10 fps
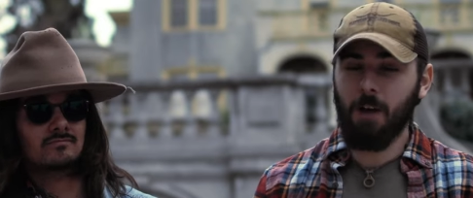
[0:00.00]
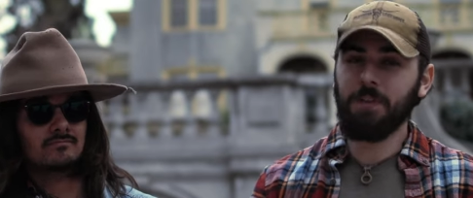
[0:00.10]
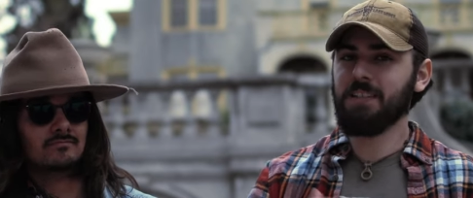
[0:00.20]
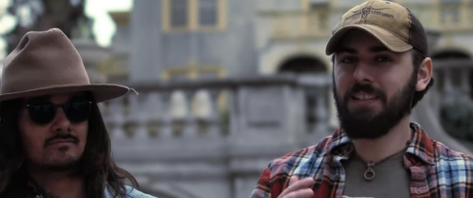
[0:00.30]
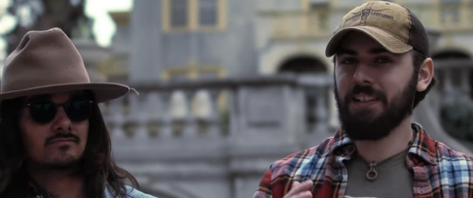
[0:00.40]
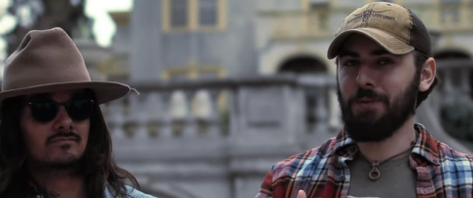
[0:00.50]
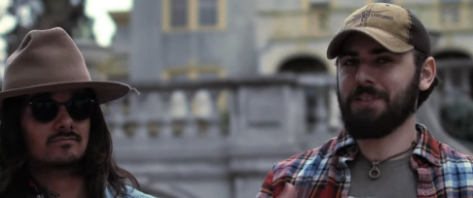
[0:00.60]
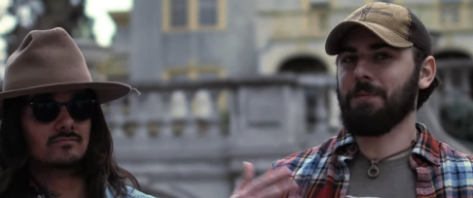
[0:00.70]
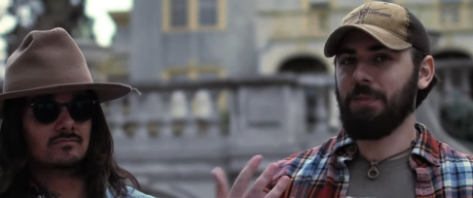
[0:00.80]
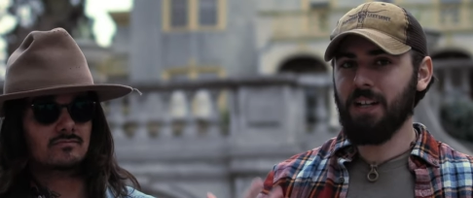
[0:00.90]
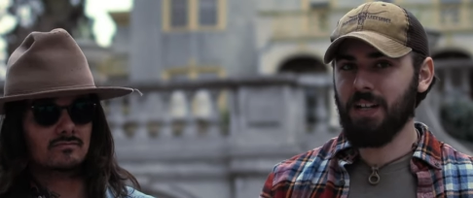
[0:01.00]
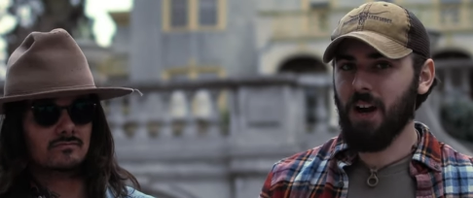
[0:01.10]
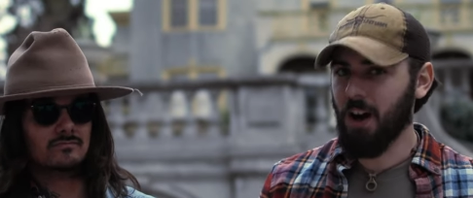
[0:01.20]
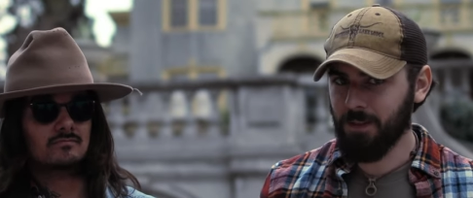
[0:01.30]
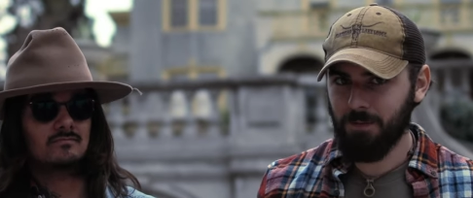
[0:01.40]
Speaker 1: Obviously, it was a bit of an
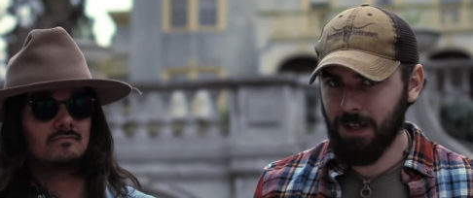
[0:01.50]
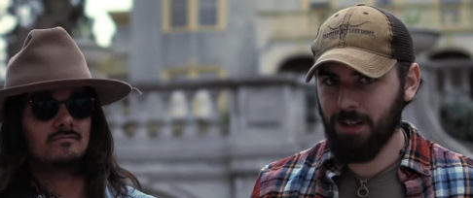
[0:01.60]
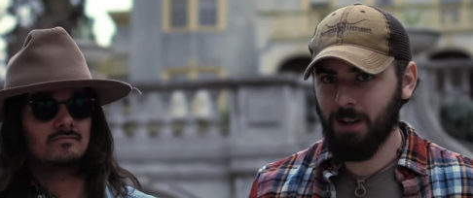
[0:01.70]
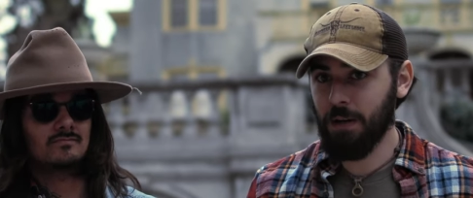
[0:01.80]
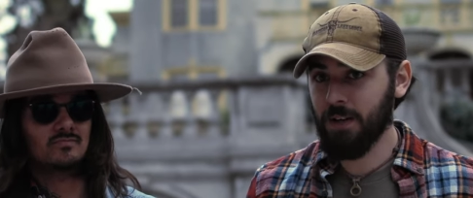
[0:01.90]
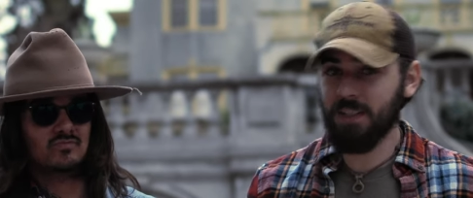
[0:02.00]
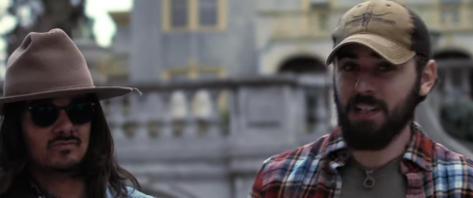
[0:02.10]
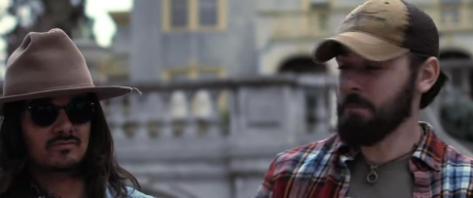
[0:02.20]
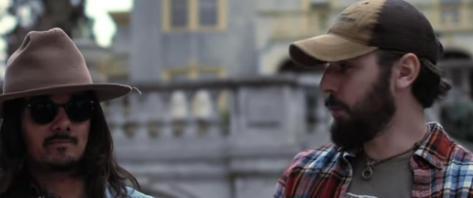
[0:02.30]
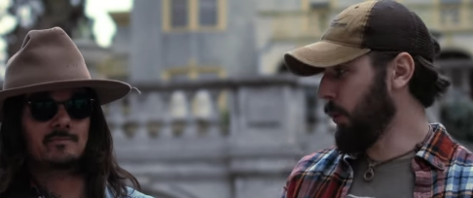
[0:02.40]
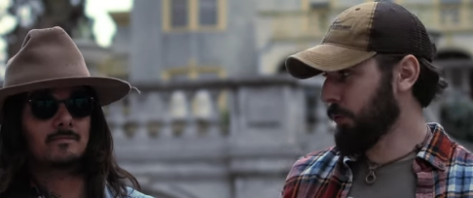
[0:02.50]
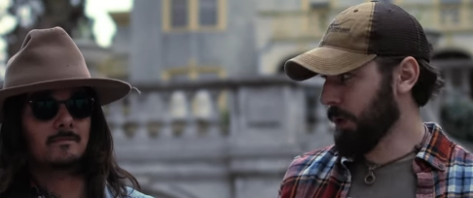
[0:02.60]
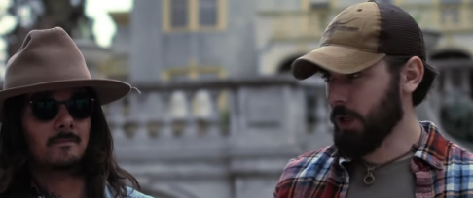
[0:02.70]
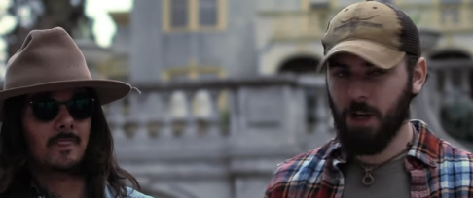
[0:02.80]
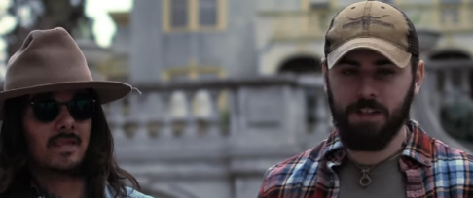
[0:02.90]
unfair comparison in both
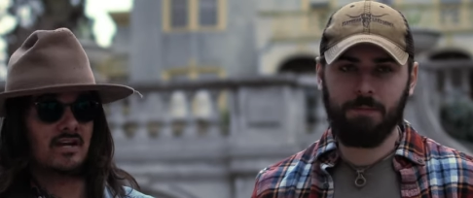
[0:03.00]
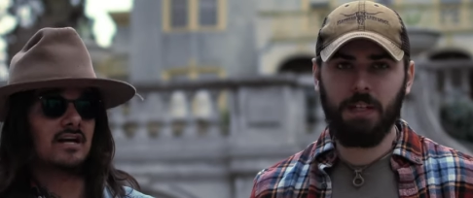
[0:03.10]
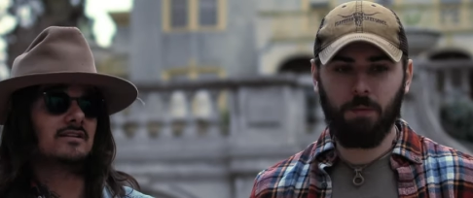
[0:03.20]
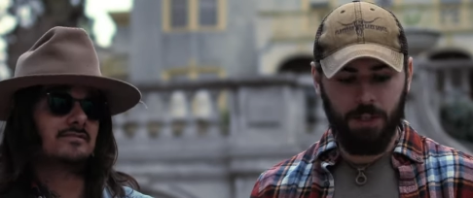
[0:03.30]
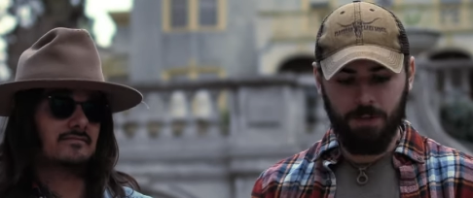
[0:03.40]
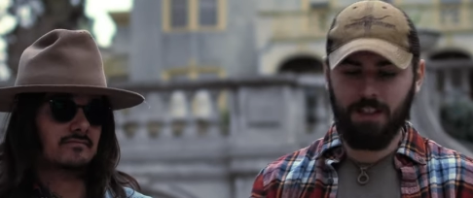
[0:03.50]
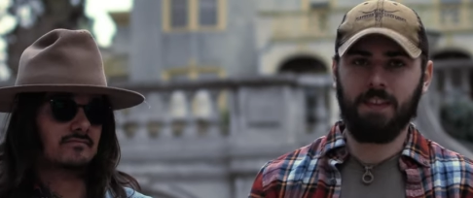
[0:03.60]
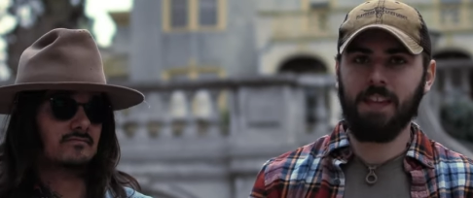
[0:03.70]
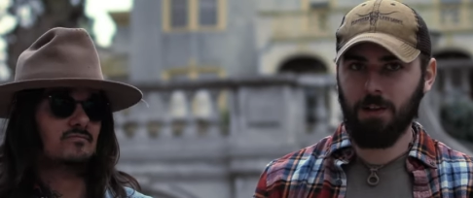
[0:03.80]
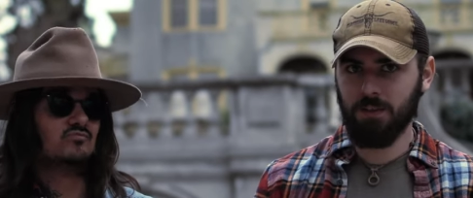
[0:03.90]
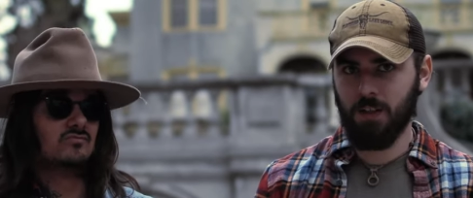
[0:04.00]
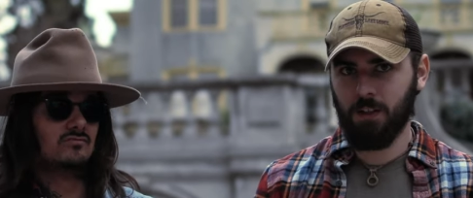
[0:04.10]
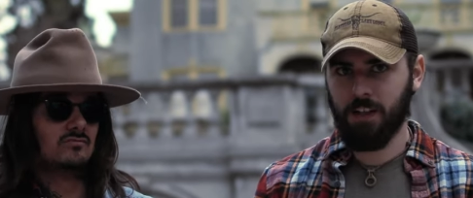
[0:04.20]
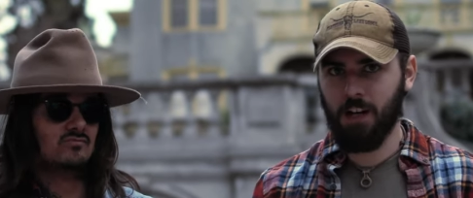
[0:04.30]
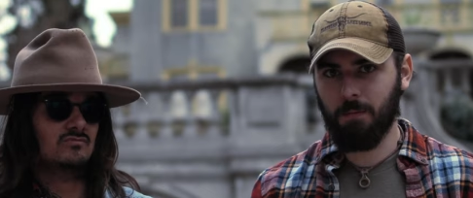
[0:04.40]
regards. I mean, we're using a
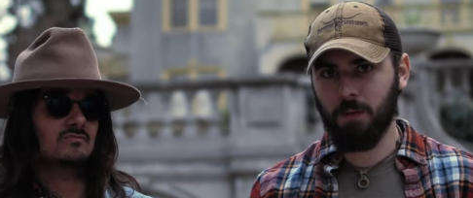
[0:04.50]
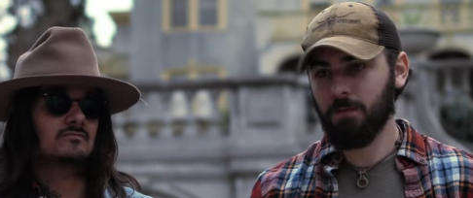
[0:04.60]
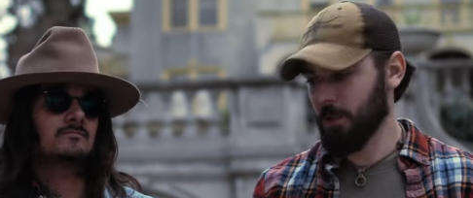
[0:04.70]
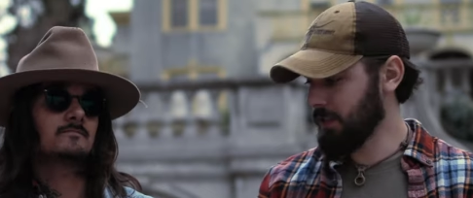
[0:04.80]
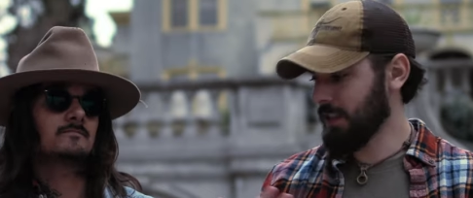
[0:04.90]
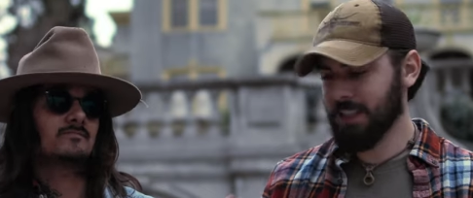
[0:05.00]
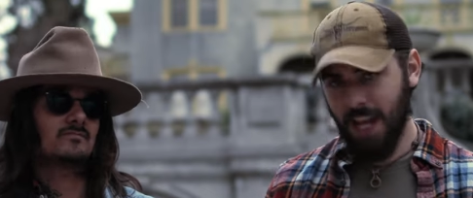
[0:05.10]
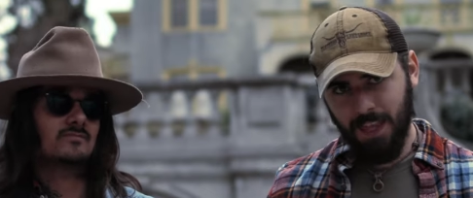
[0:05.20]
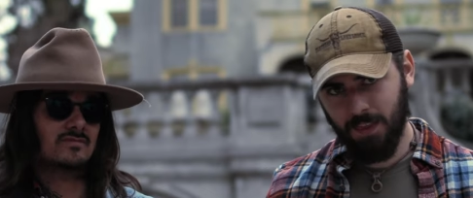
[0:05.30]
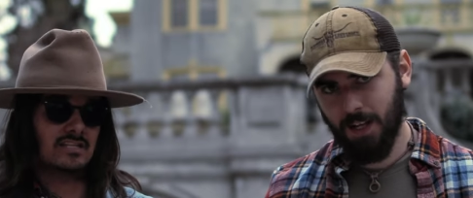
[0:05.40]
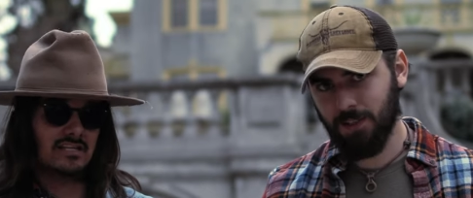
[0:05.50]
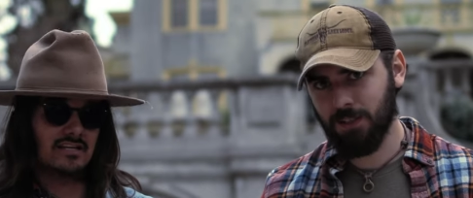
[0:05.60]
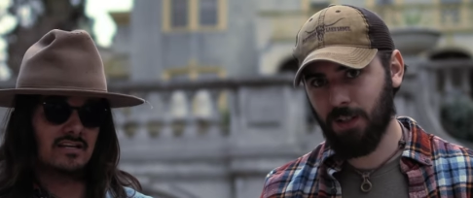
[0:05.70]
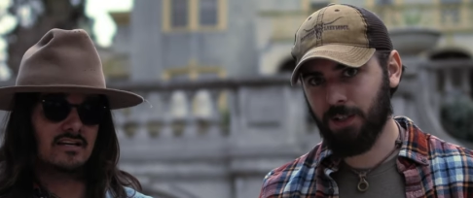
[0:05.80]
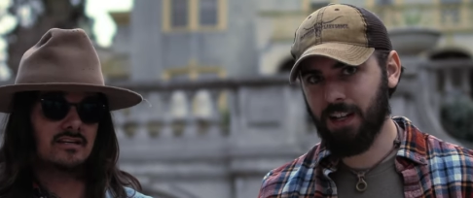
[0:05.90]
$1,000 camera versus a
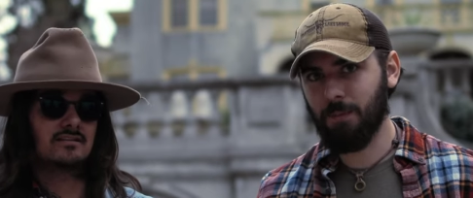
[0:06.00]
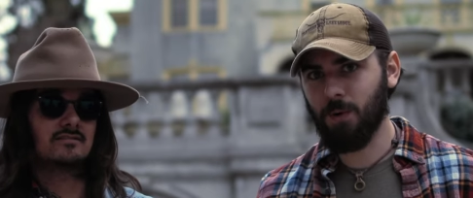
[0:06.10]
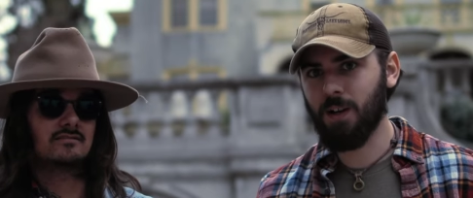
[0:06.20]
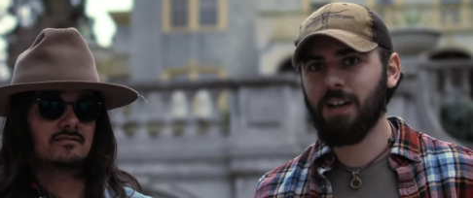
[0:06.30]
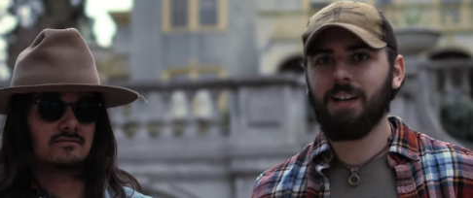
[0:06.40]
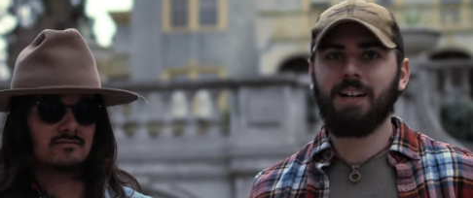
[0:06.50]
$10,000 camera.